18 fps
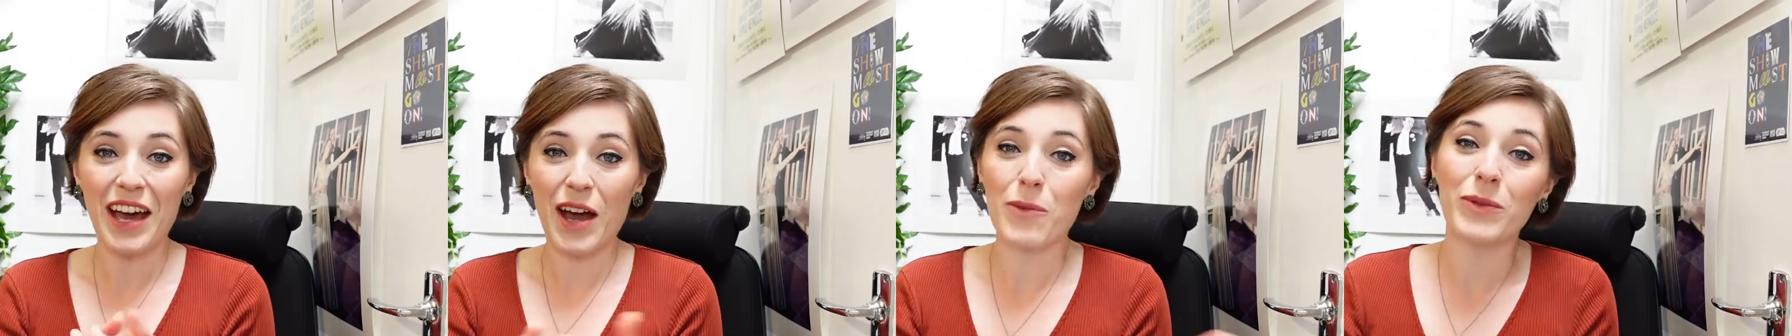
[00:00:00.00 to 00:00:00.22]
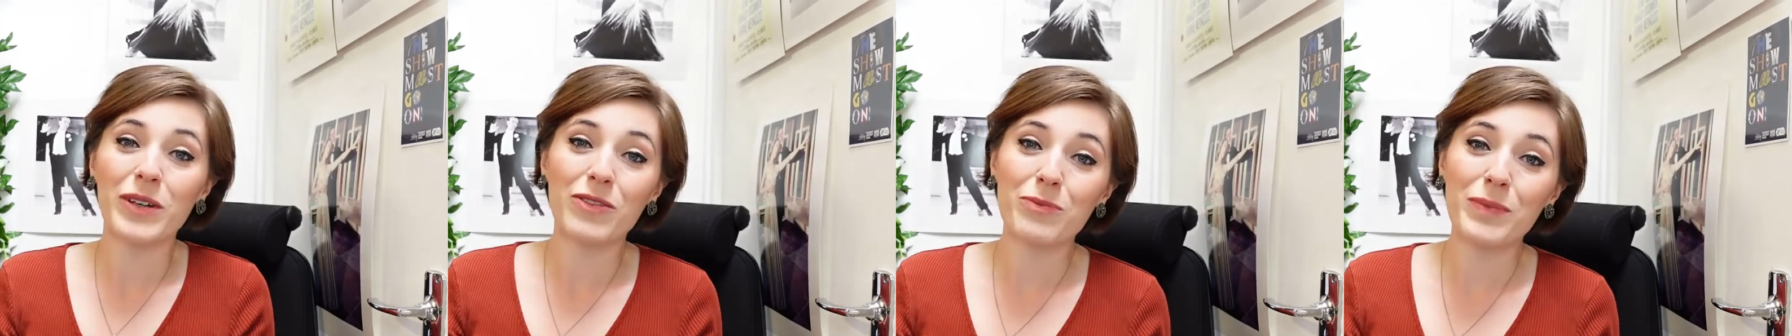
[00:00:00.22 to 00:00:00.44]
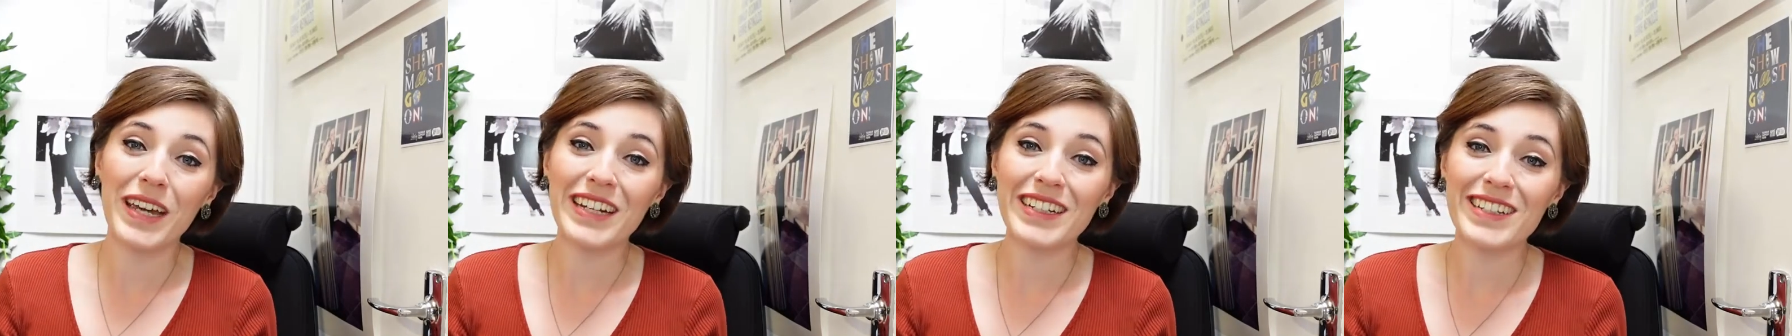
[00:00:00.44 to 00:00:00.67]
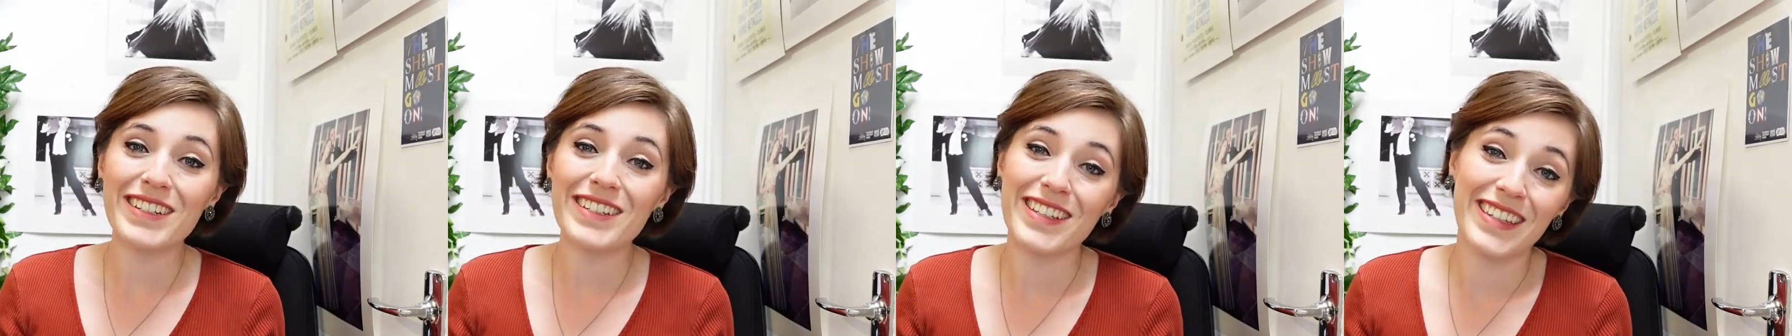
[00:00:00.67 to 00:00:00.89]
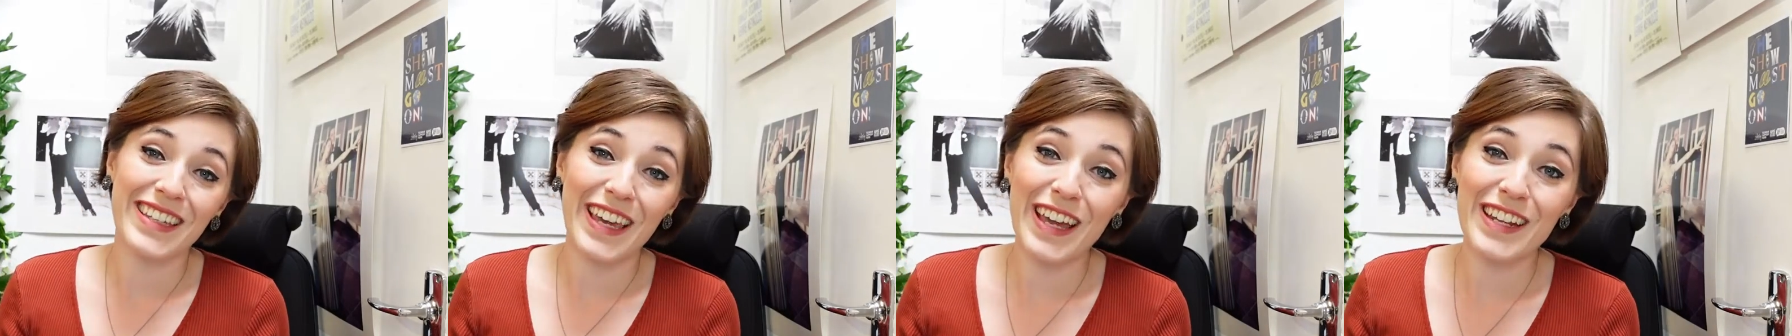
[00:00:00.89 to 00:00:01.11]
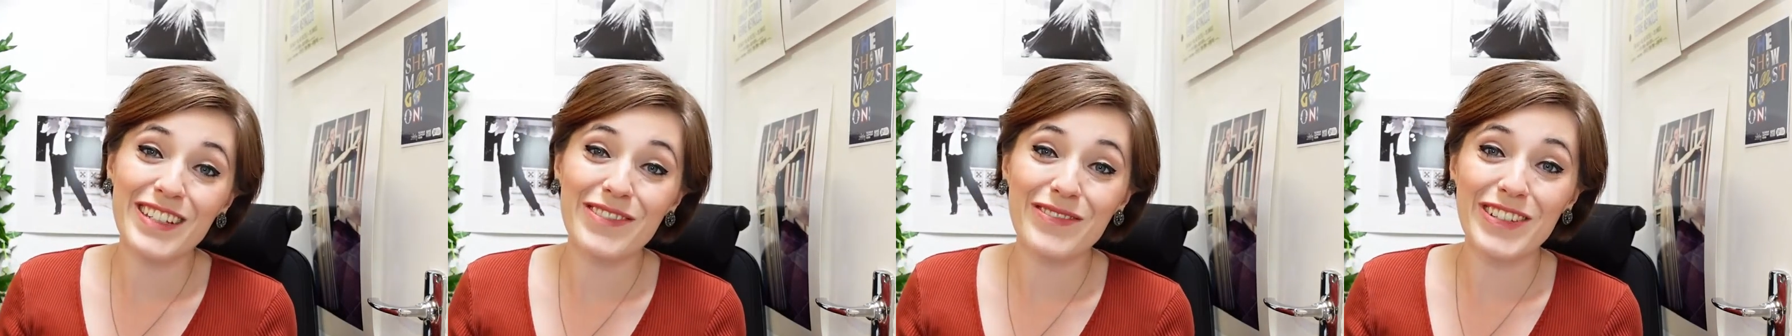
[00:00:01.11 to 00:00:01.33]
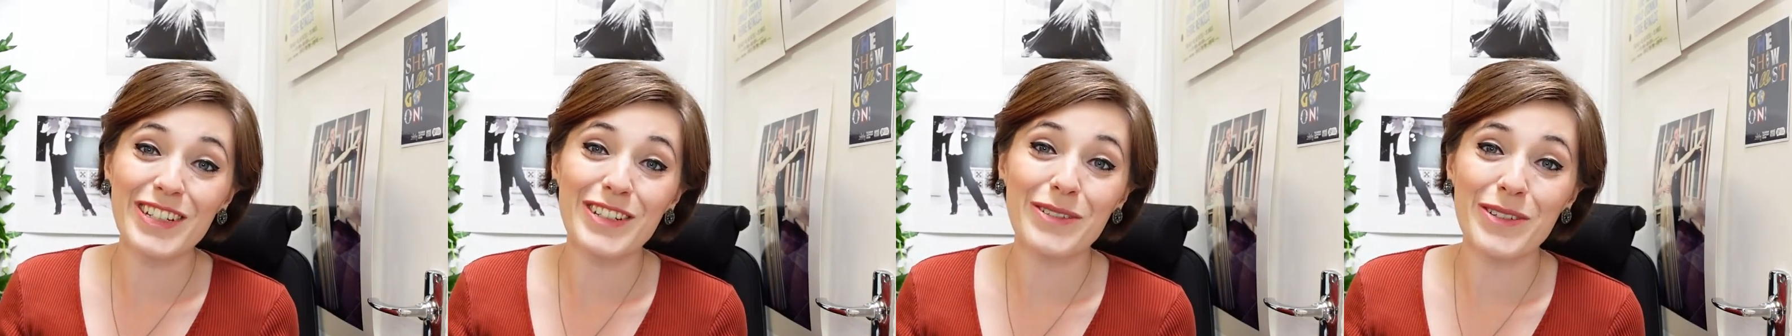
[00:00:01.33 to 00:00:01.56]
And we've made it to the end
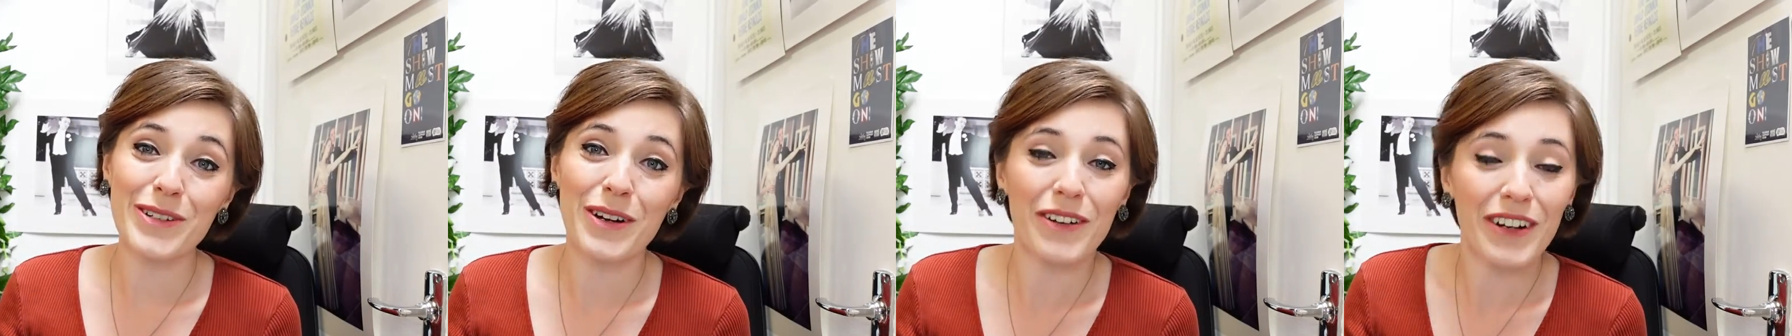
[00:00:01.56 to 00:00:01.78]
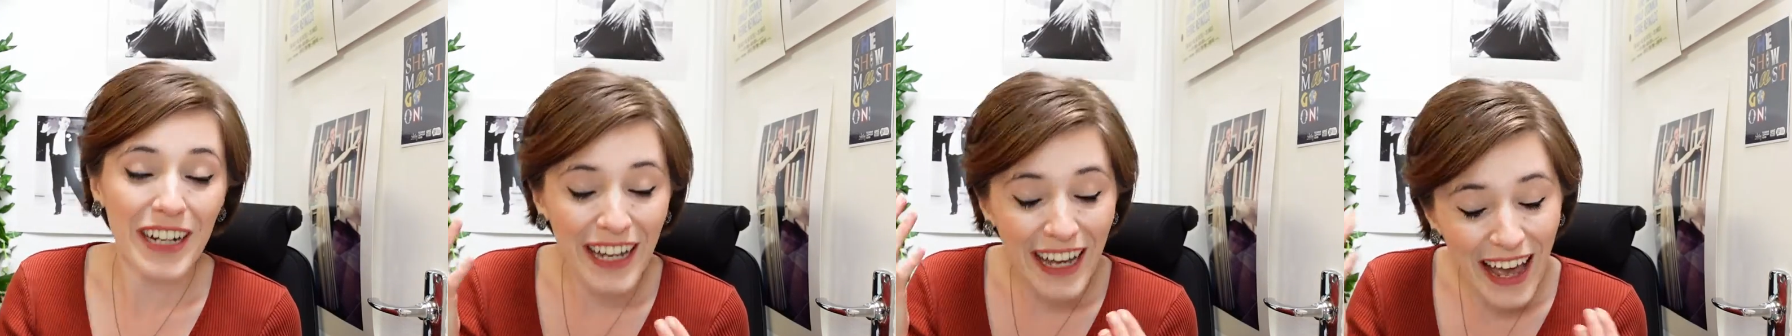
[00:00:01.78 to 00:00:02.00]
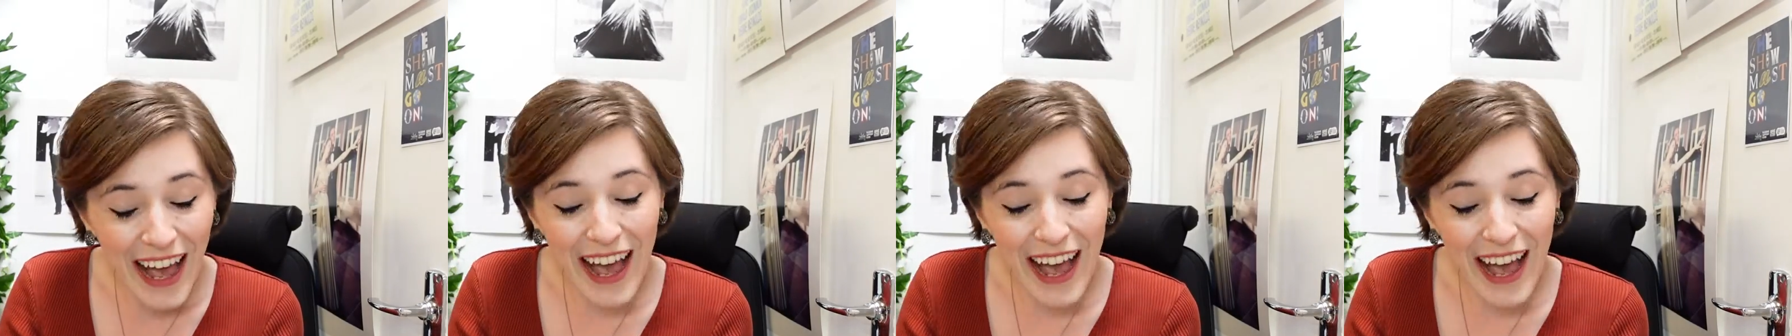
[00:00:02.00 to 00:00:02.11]
of Little Dorrit